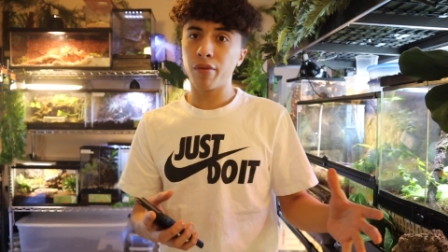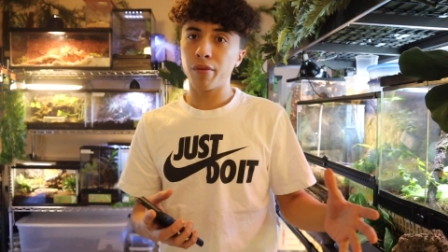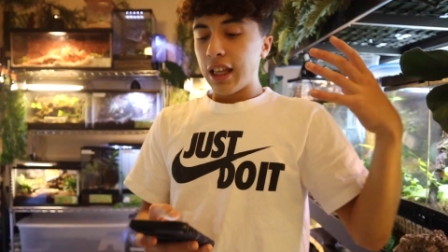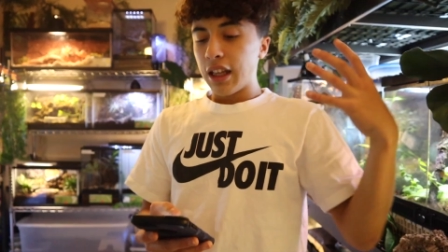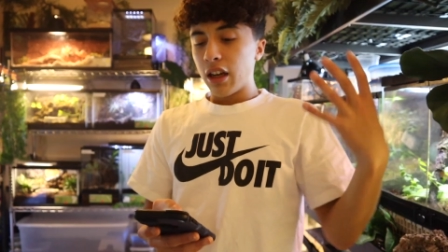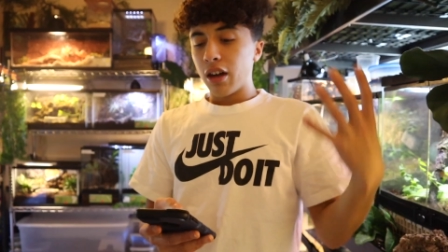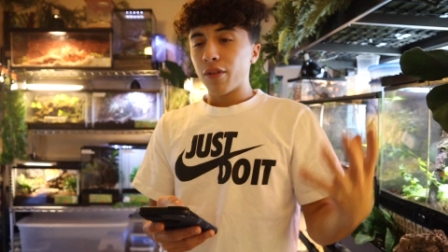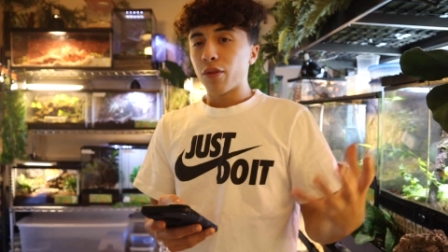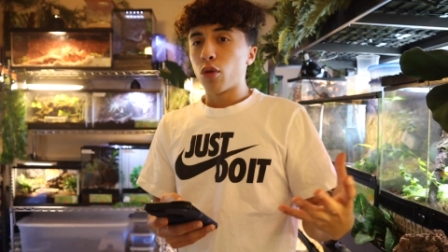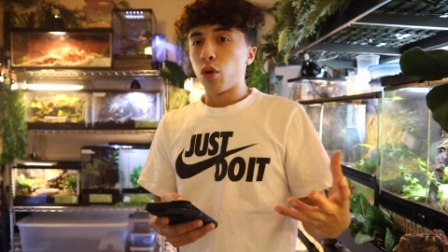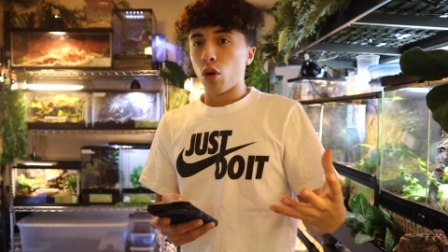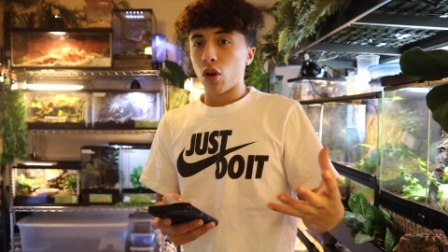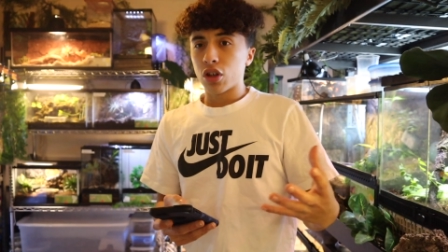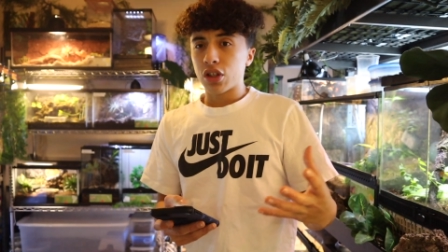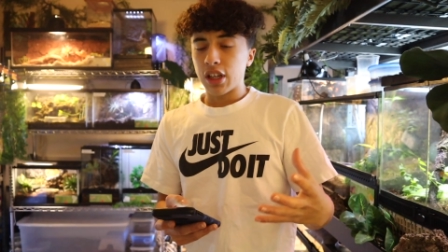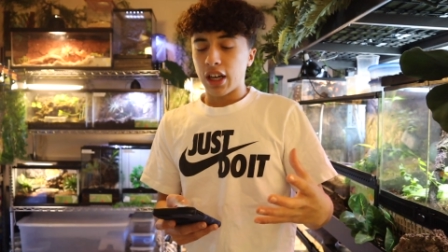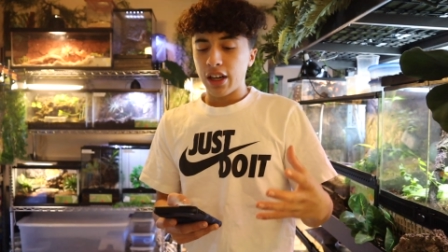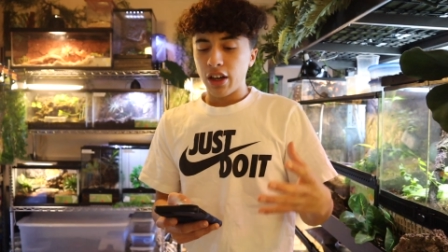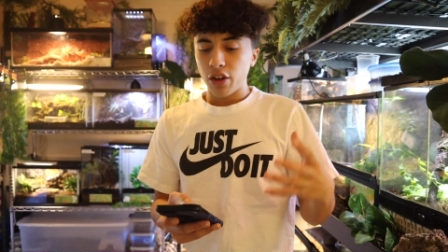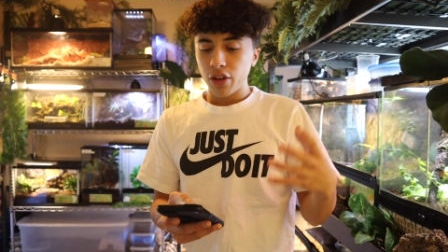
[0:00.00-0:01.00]
And then, of course,
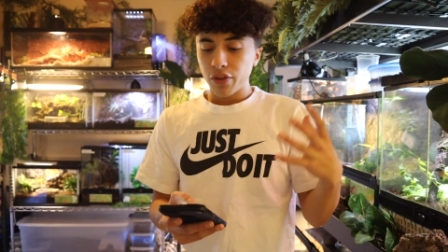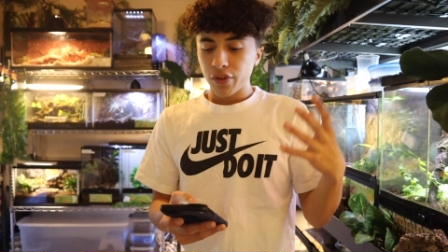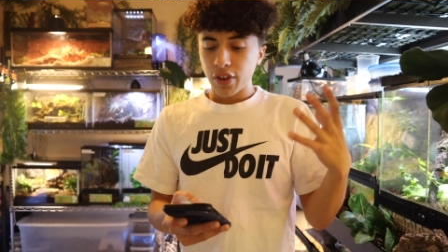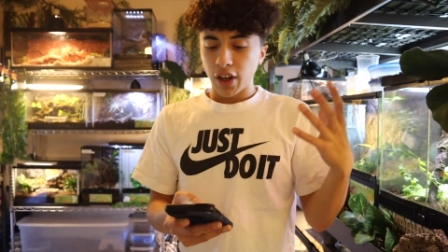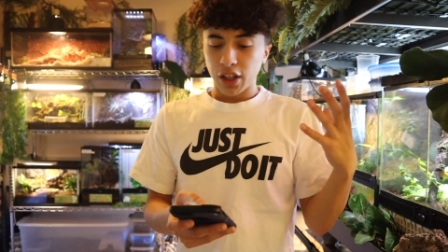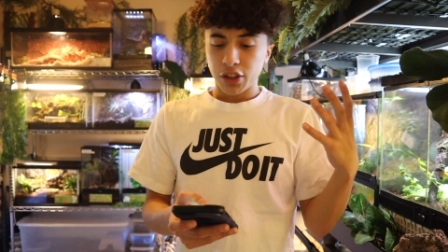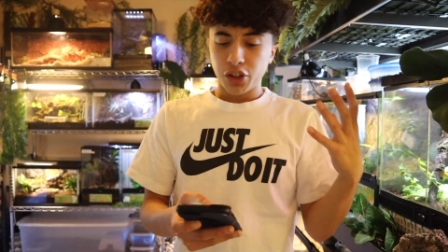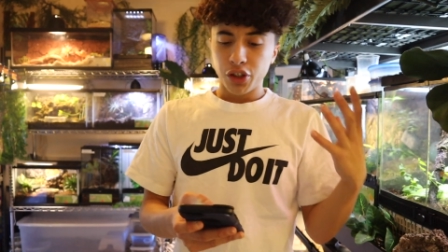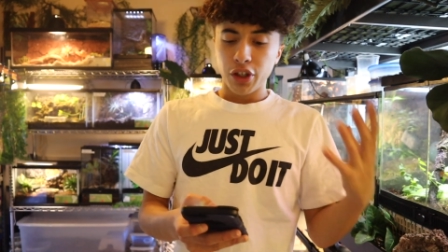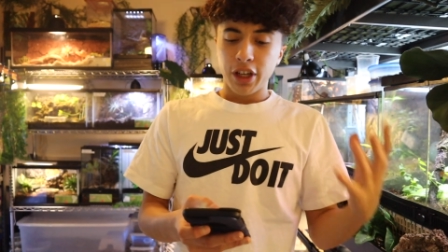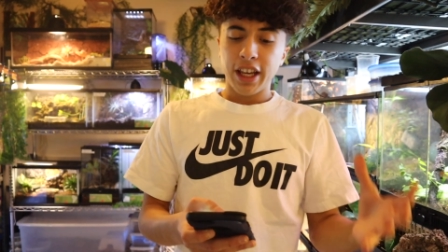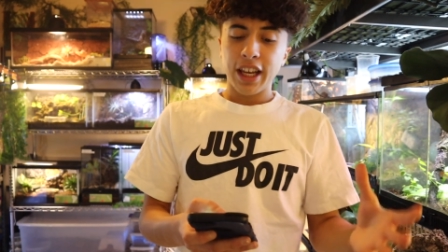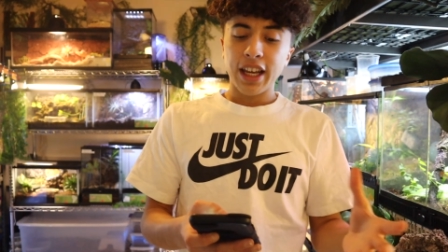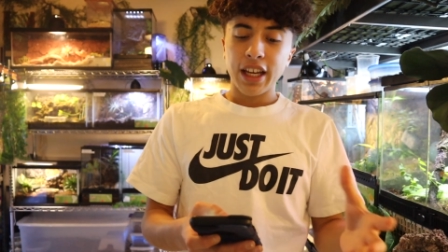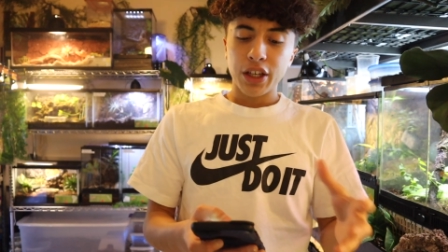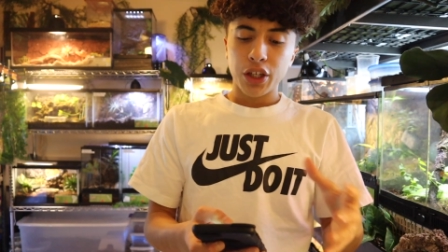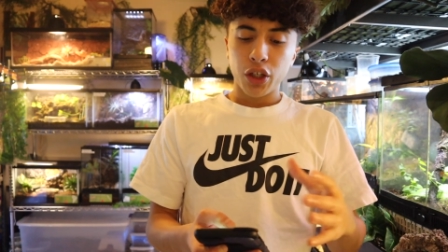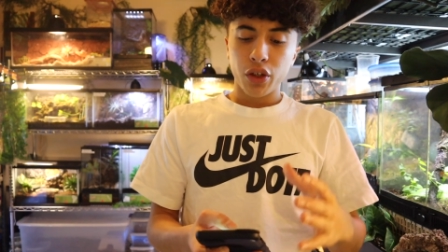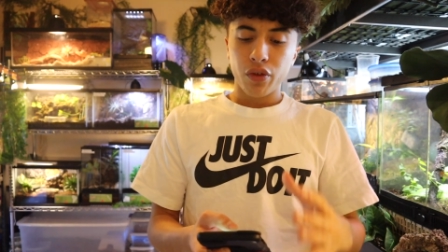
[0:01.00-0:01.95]
I know you've got your heat and